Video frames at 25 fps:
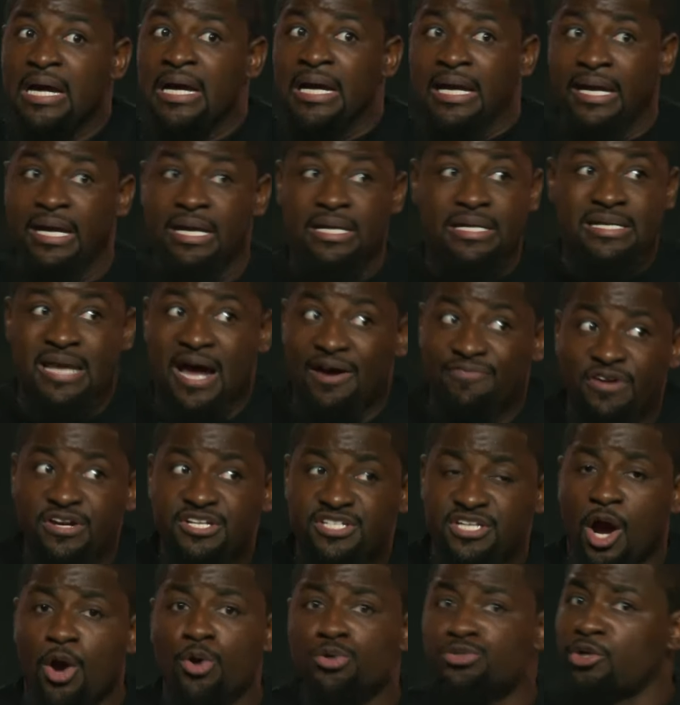He never
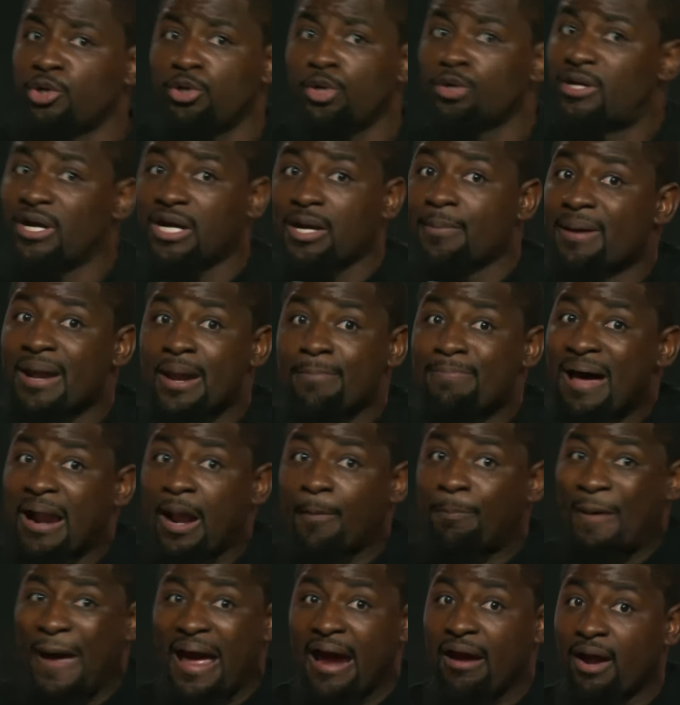shows you you could have been a better
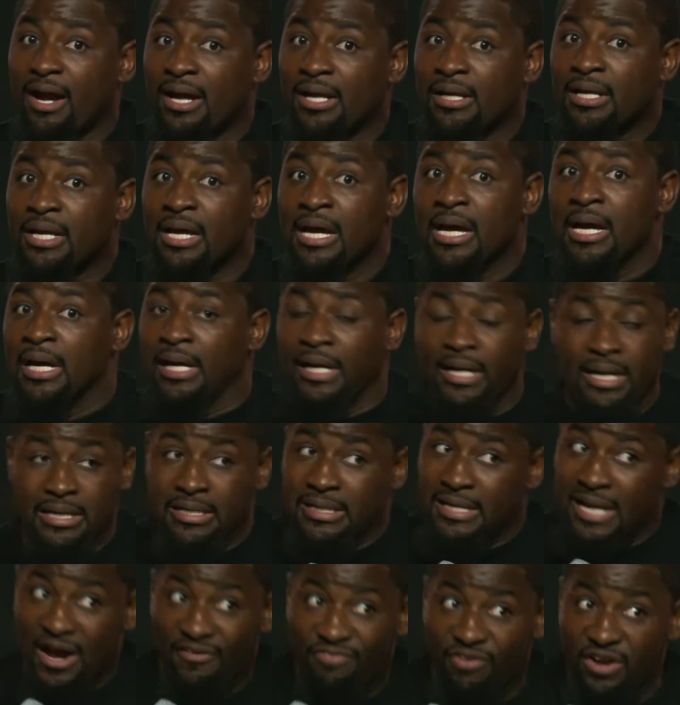parent, He
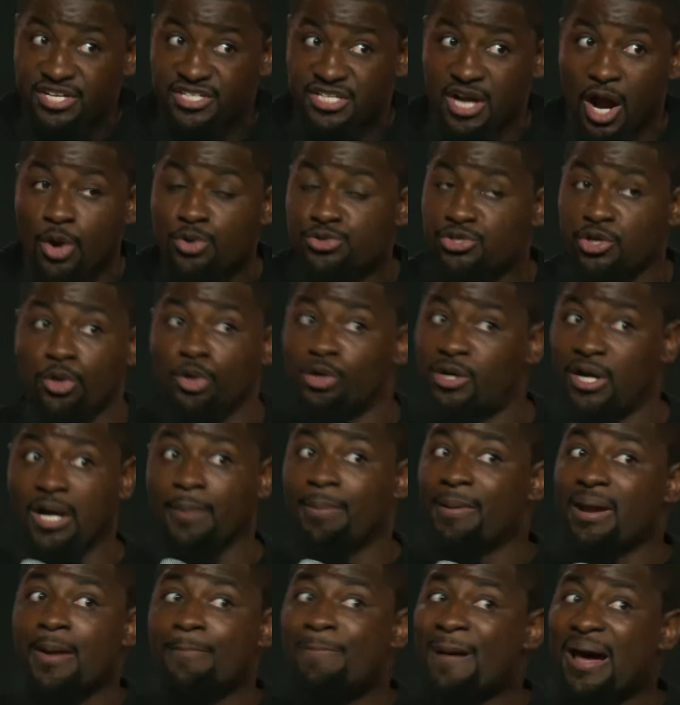never shows you you could have
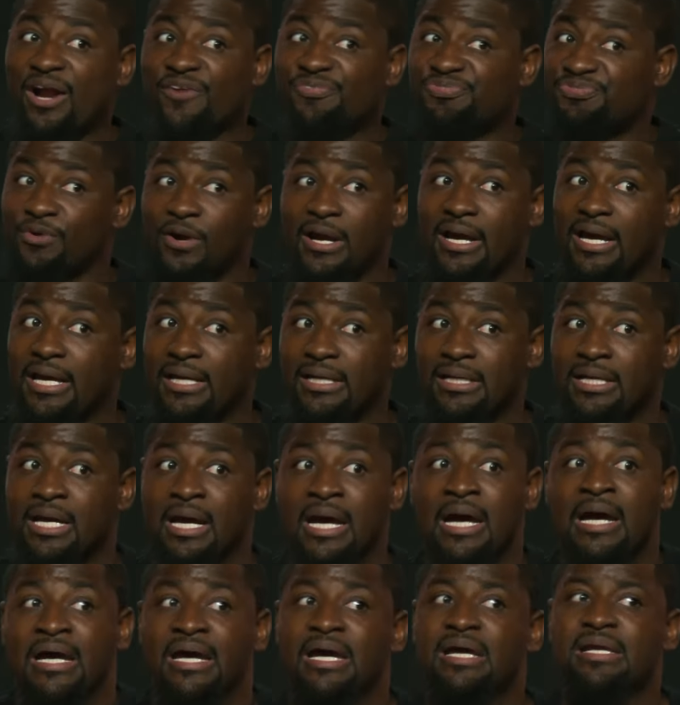been a better friend,
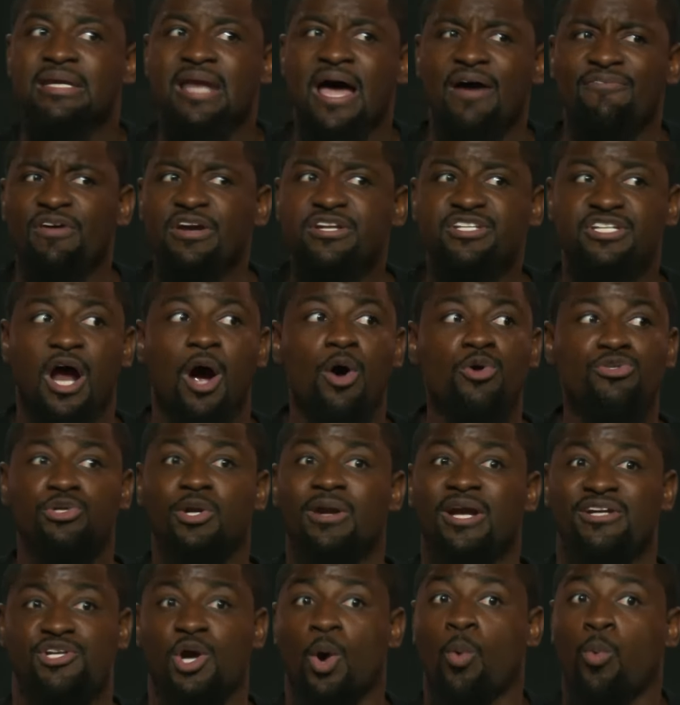He never shows you
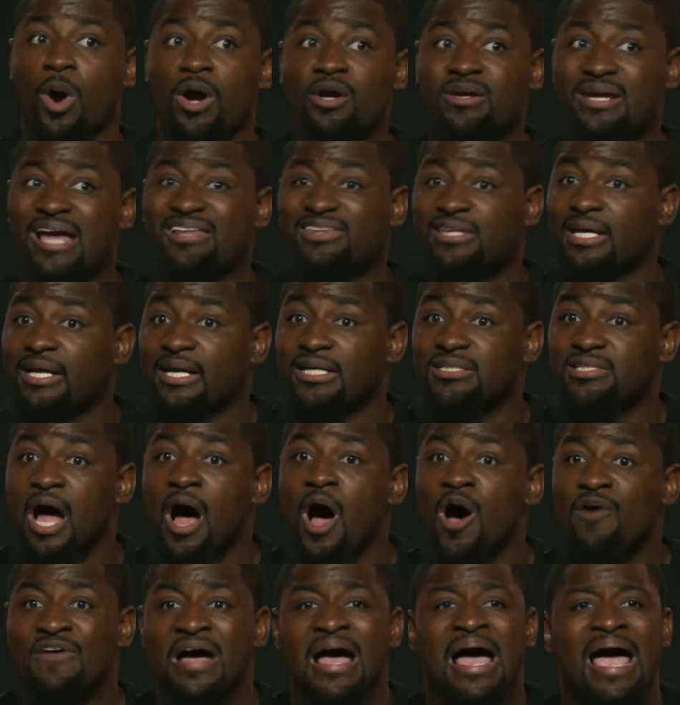that your work ethic is
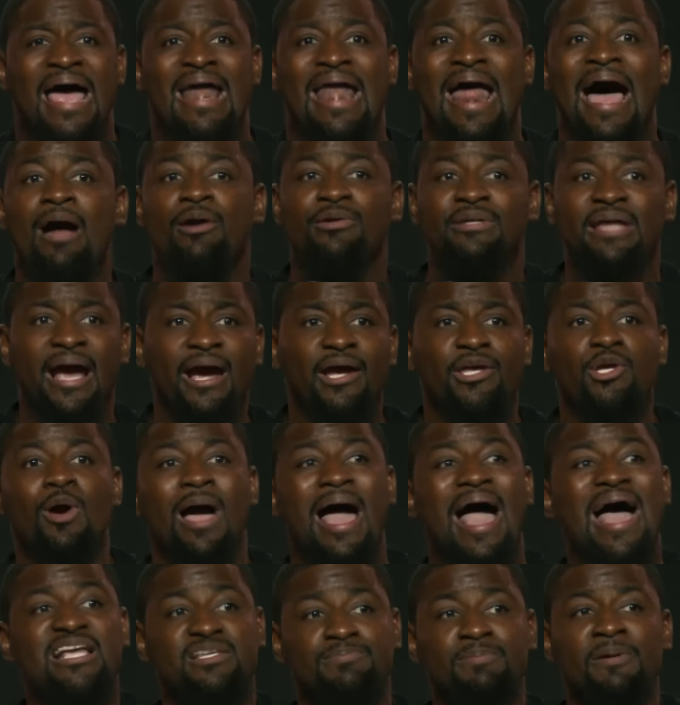off, and how dare you
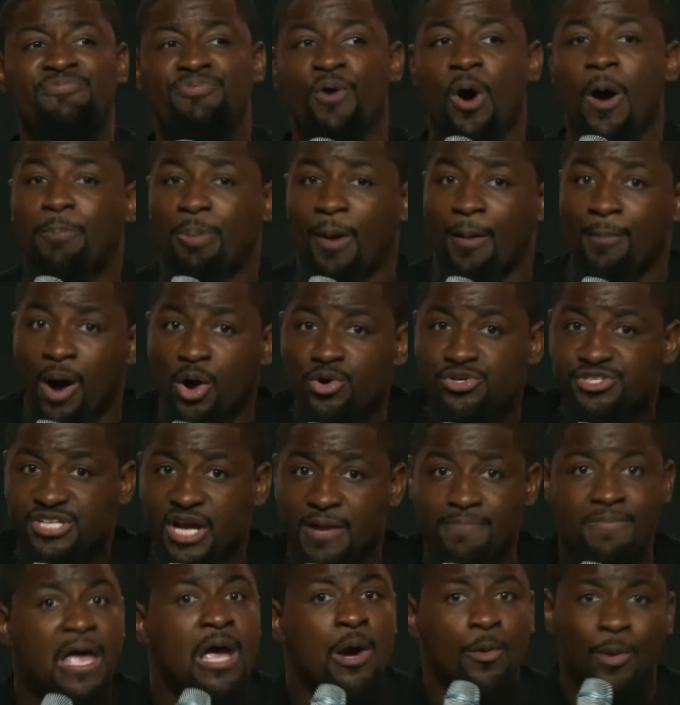ask me for a
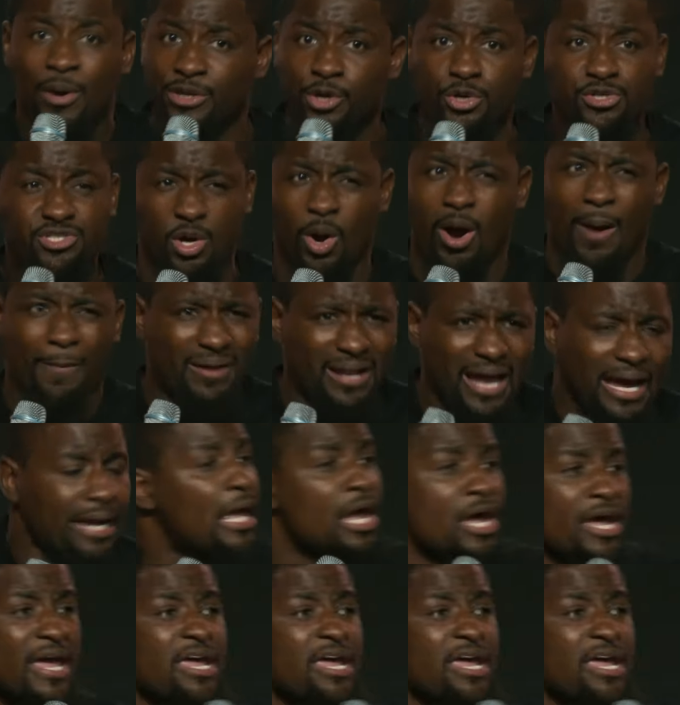promotion when you show up late.